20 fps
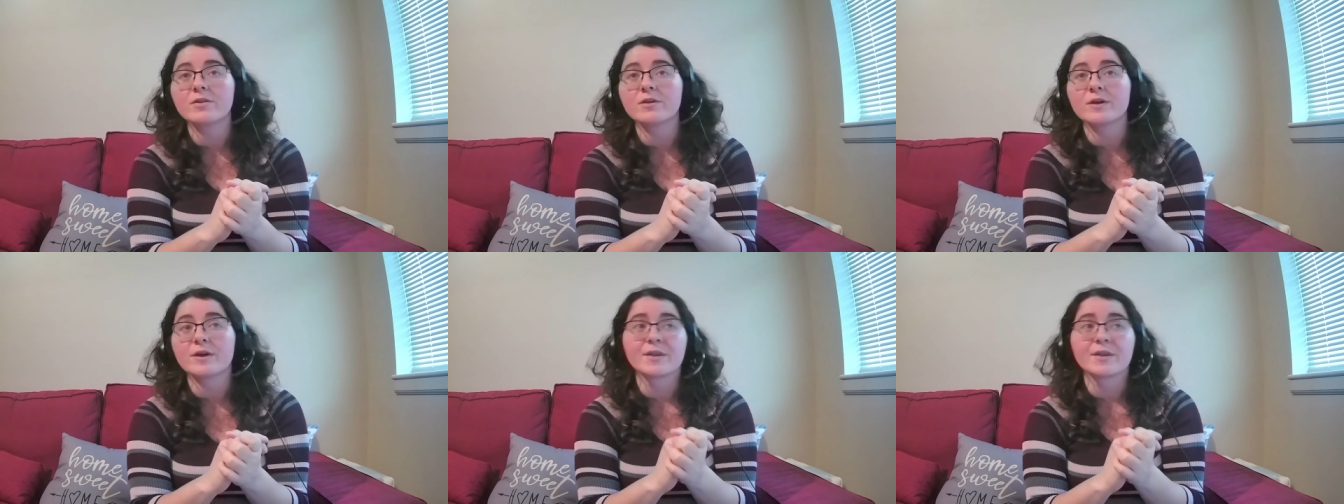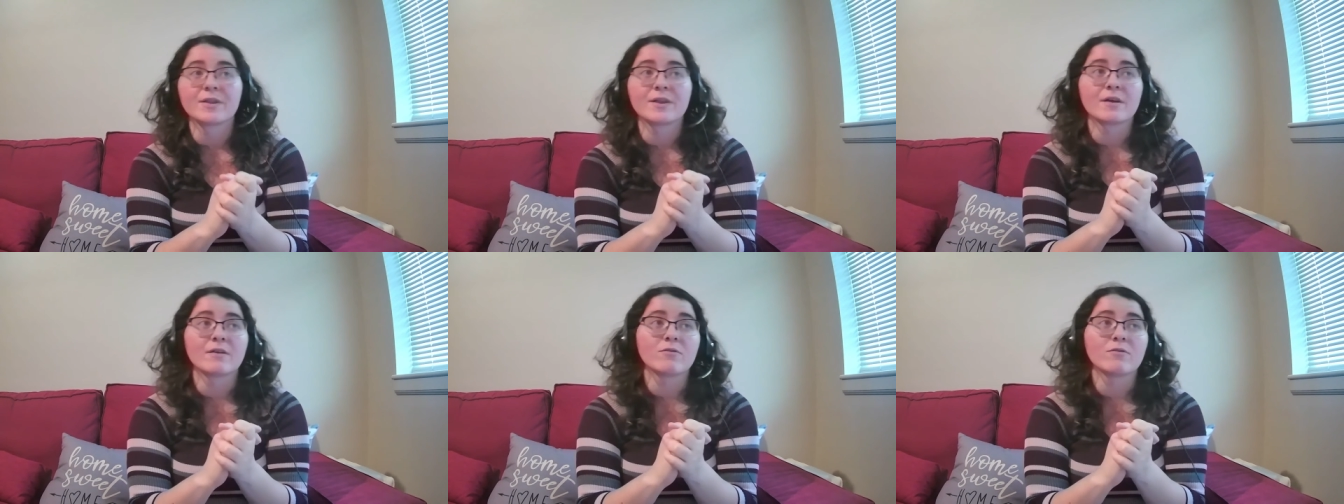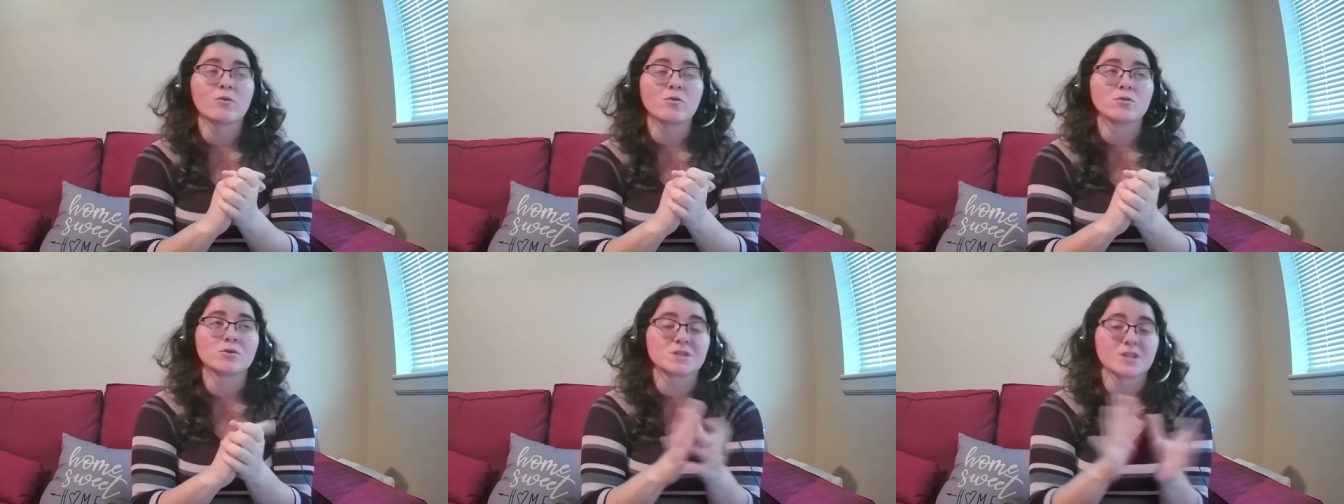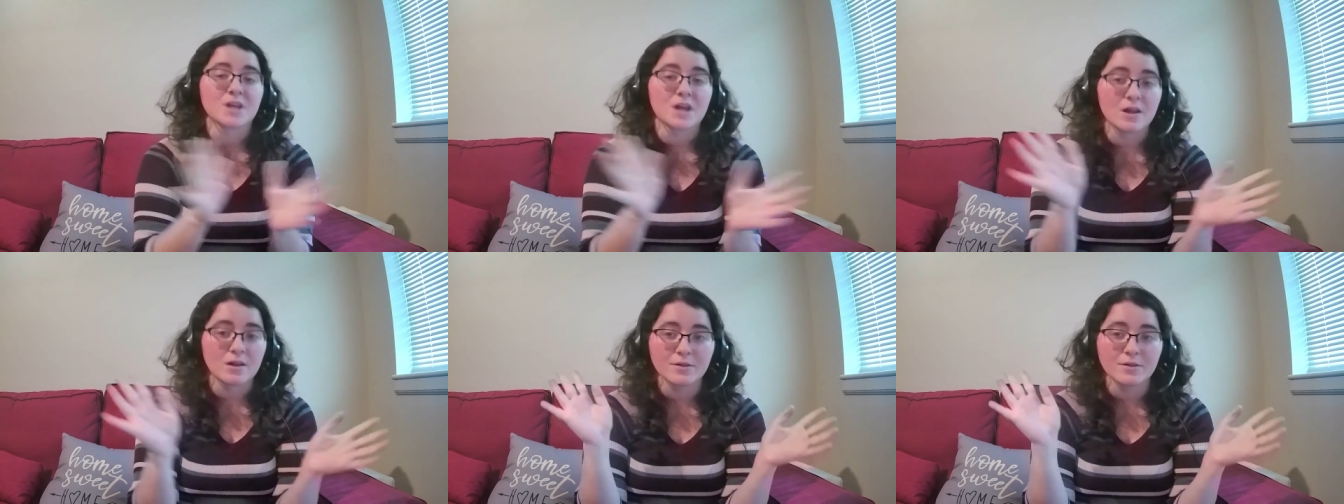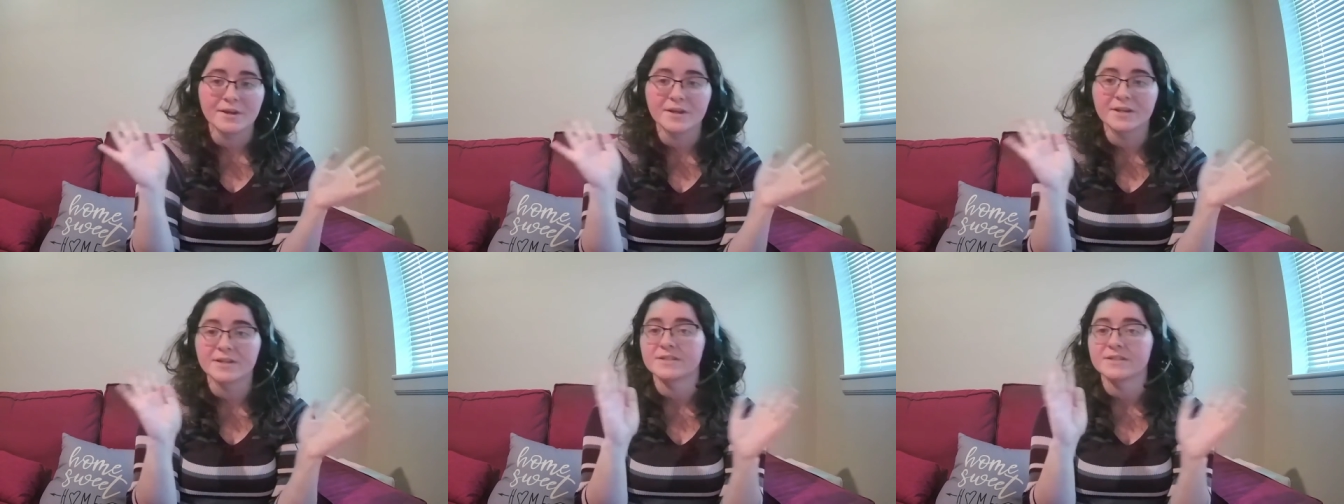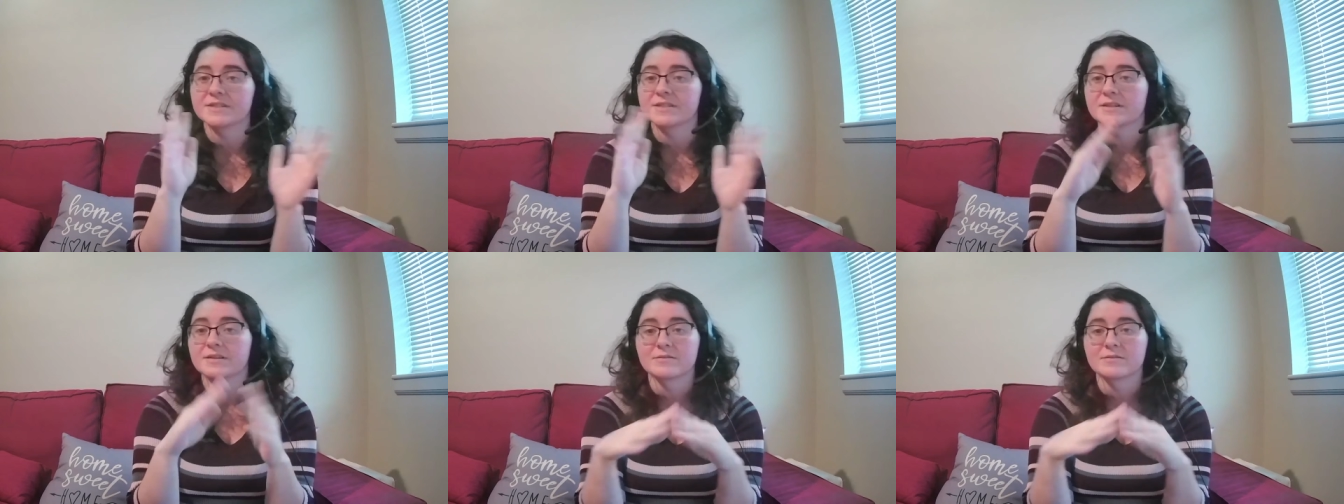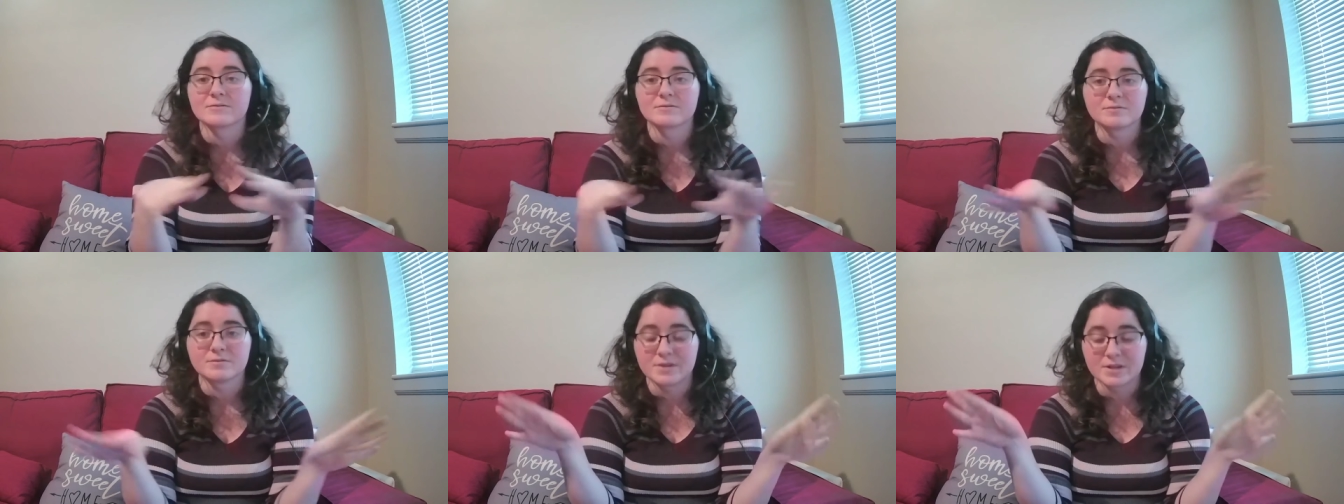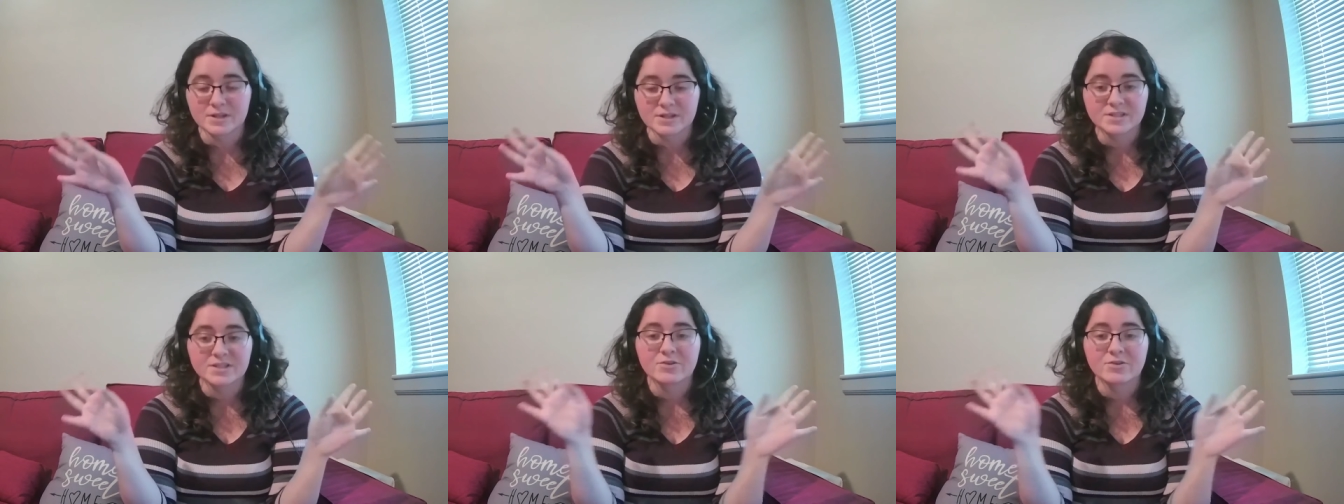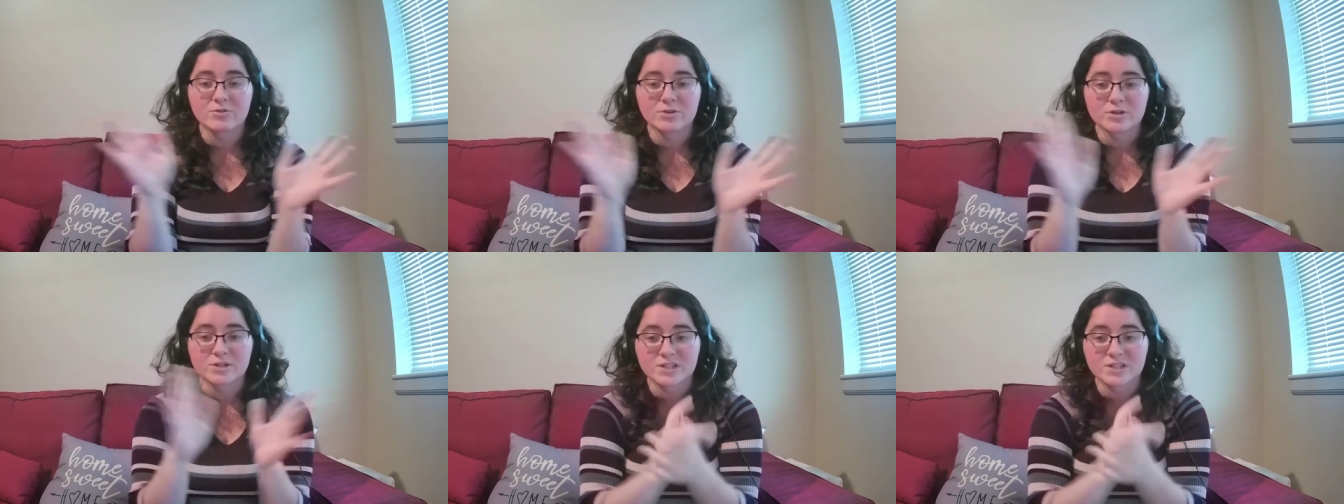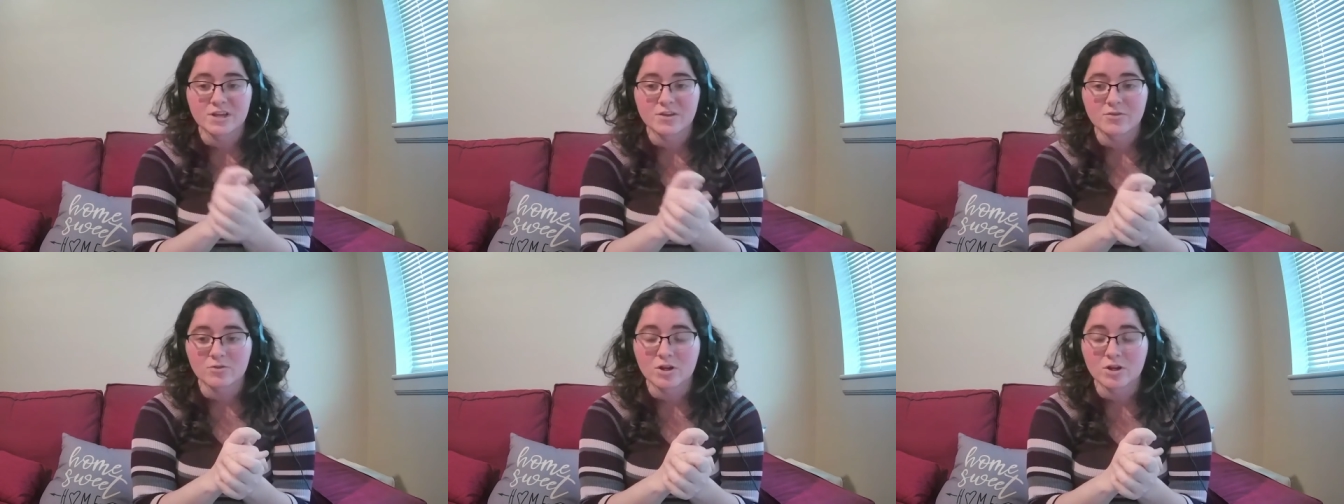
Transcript: and then of course the holidays and etc, et cetera.